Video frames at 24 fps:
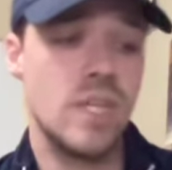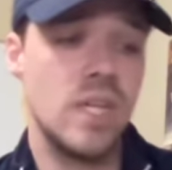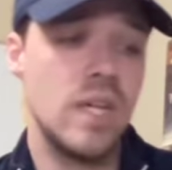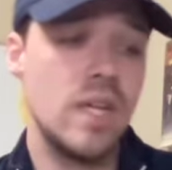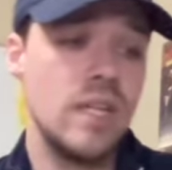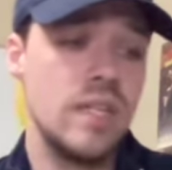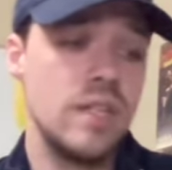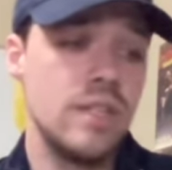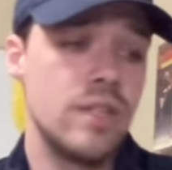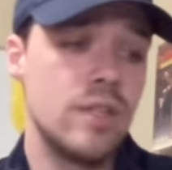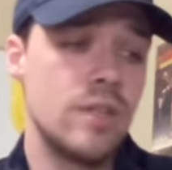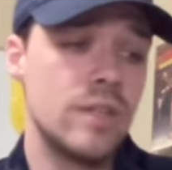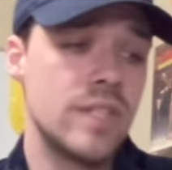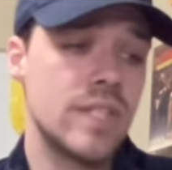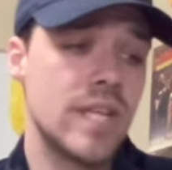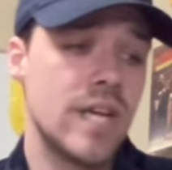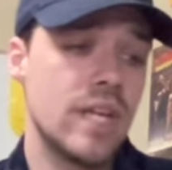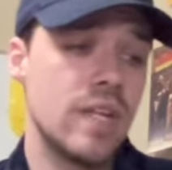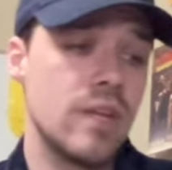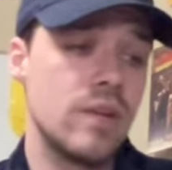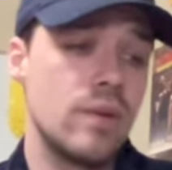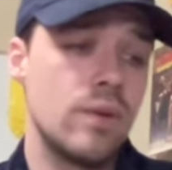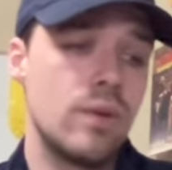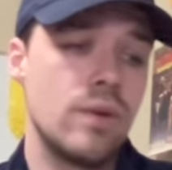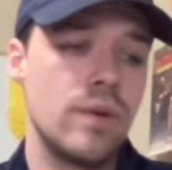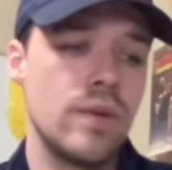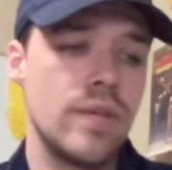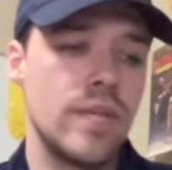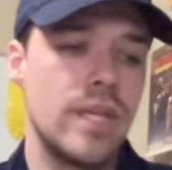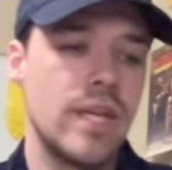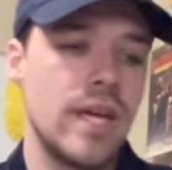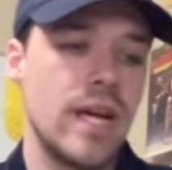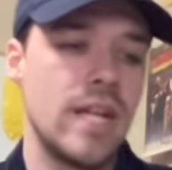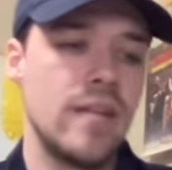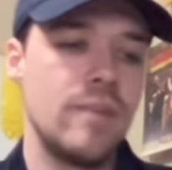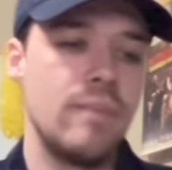And you know, it's kind of cool. He
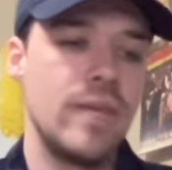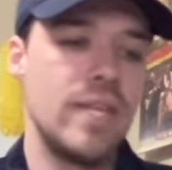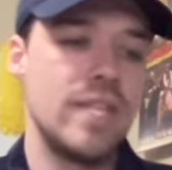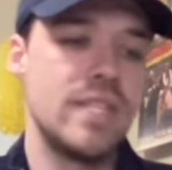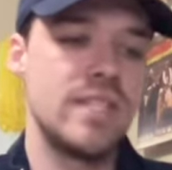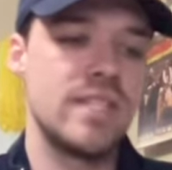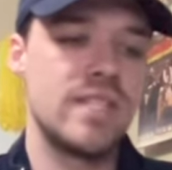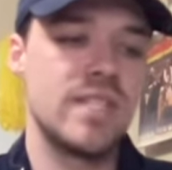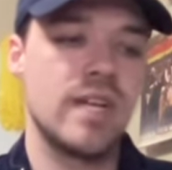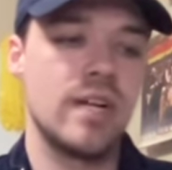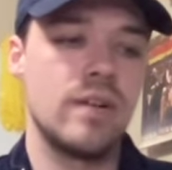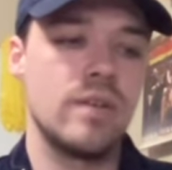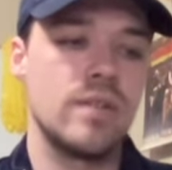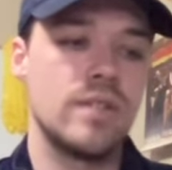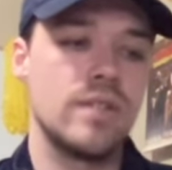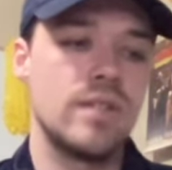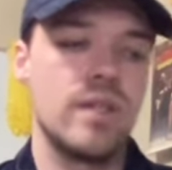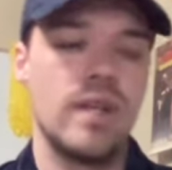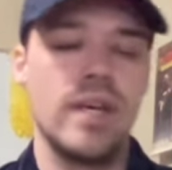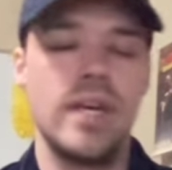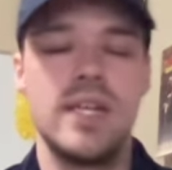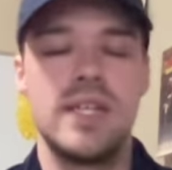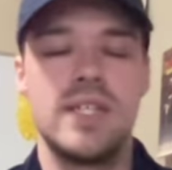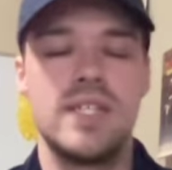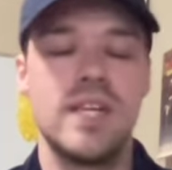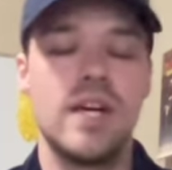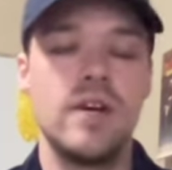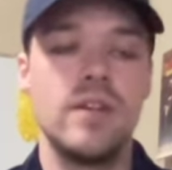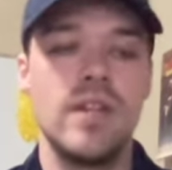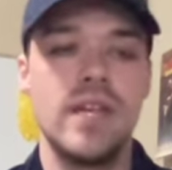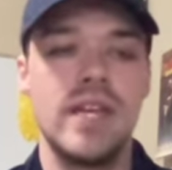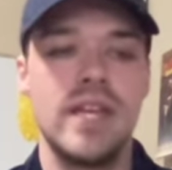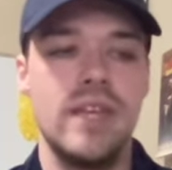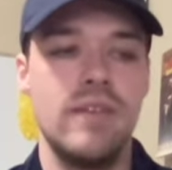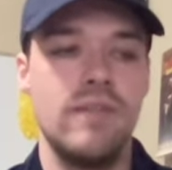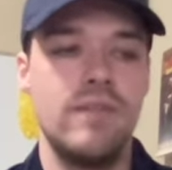kind of makes it sounds like sound
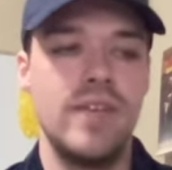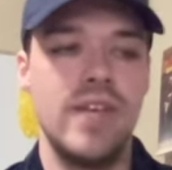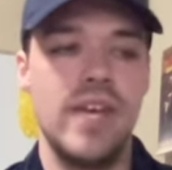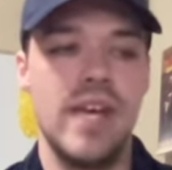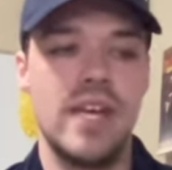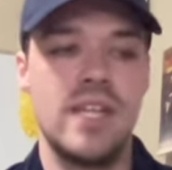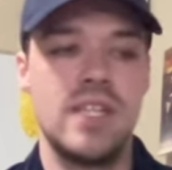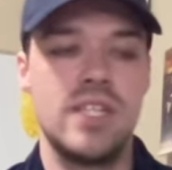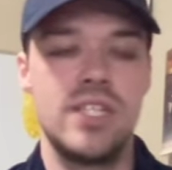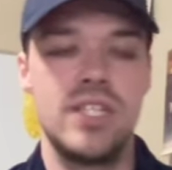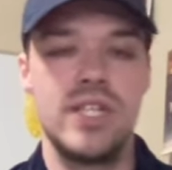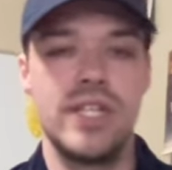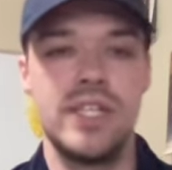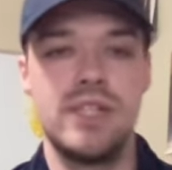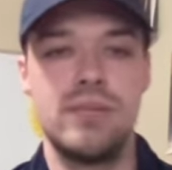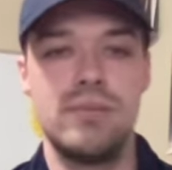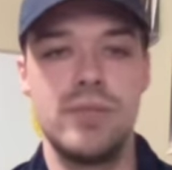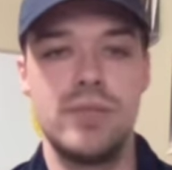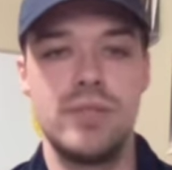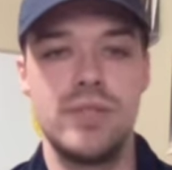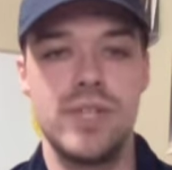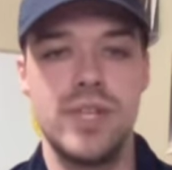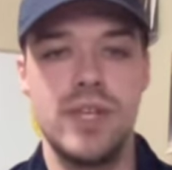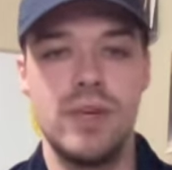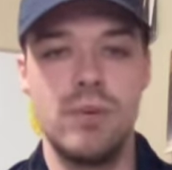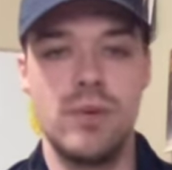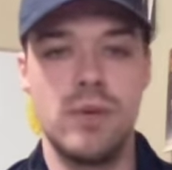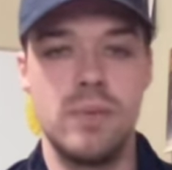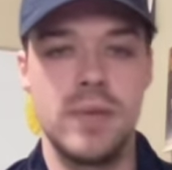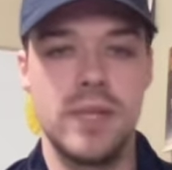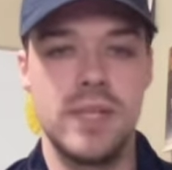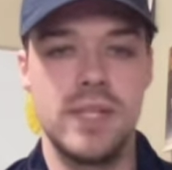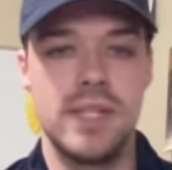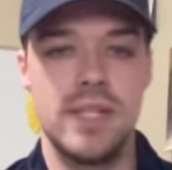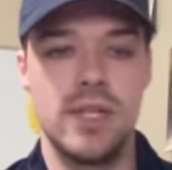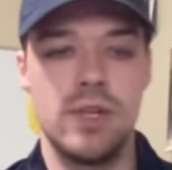like if he hadn't chased music, he would have
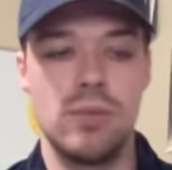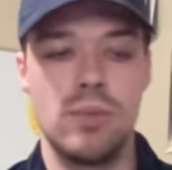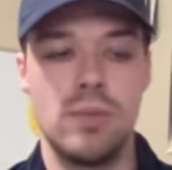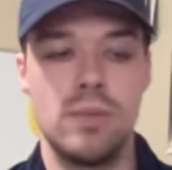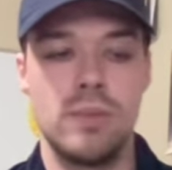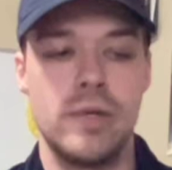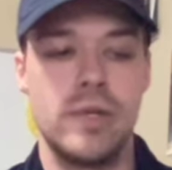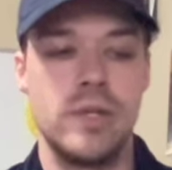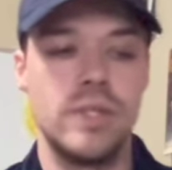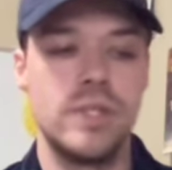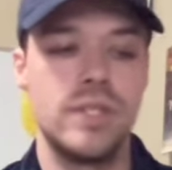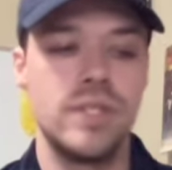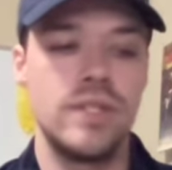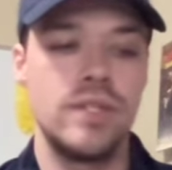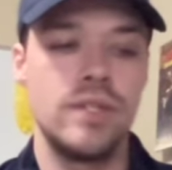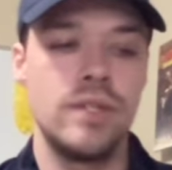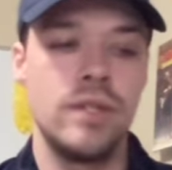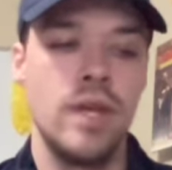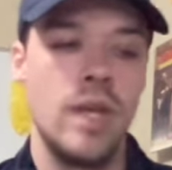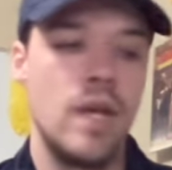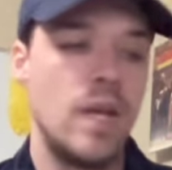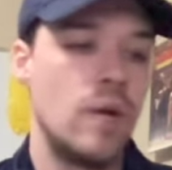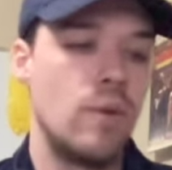been a terrible person,